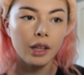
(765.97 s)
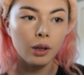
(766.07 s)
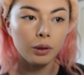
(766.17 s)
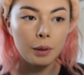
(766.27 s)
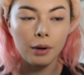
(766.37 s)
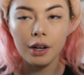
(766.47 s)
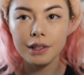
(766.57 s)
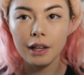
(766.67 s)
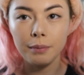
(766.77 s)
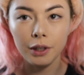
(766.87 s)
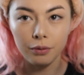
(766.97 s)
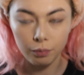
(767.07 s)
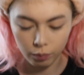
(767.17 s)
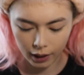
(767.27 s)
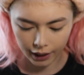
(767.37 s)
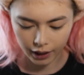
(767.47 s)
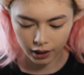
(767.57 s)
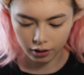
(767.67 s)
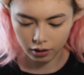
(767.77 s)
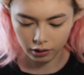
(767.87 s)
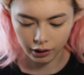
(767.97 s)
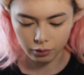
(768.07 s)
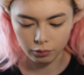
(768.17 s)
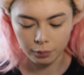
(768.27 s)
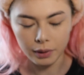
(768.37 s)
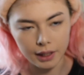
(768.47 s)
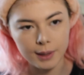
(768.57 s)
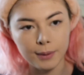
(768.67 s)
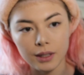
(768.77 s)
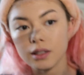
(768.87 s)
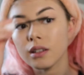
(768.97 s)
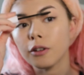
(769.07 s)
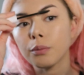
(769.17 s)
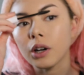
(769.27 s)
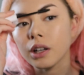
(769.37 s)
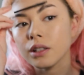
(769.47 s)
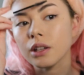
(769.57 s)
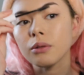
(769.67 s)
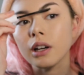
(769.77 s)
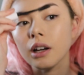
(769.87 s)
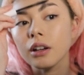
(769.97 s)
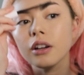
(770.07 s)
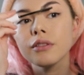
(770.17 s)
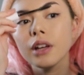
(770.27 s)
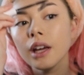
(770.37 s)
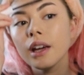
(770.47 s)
the only products I've been buying are like replacements of products I run out of.